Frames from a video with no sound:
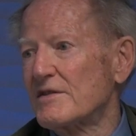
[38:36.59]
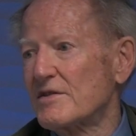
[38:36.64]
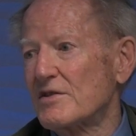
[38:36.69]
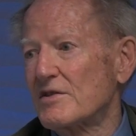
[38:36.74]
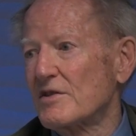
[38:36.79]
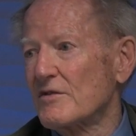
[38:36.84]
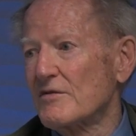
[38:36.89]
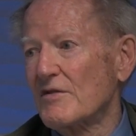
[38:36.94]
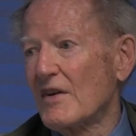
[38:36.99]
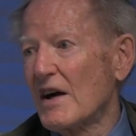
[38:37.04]

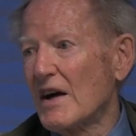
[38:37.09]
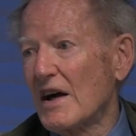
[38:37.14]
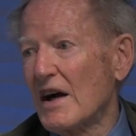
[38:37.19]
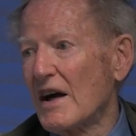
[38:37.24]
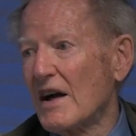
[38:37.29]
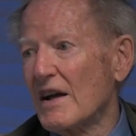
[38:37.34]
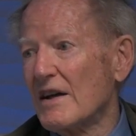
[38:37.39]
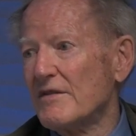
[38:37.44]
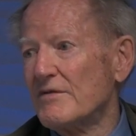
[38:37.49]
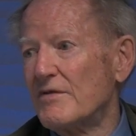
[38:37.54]

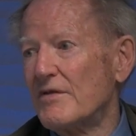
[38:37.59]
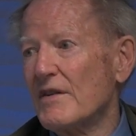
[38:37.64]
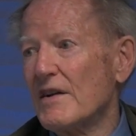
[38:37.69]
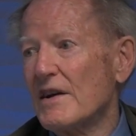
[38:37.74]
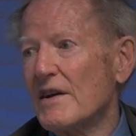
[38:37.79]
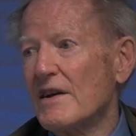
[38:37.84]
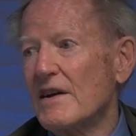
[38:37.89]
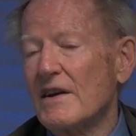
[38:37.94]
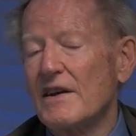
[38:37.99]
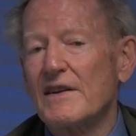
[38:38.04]
survive,
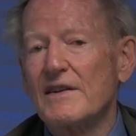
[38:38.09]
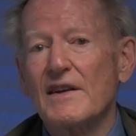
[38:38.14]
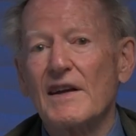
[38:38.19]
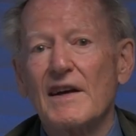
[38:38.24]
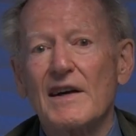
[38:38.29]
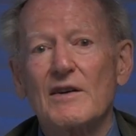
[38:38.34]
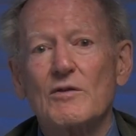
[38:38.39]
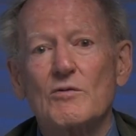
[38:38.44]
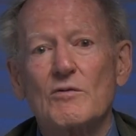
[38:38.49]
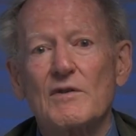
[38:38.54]
and
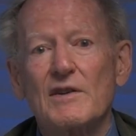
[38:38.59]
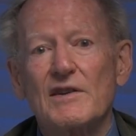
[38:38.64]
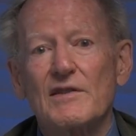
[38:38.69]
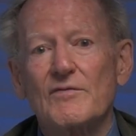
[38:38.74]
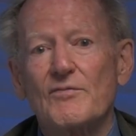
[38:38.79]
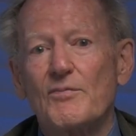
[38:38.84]
now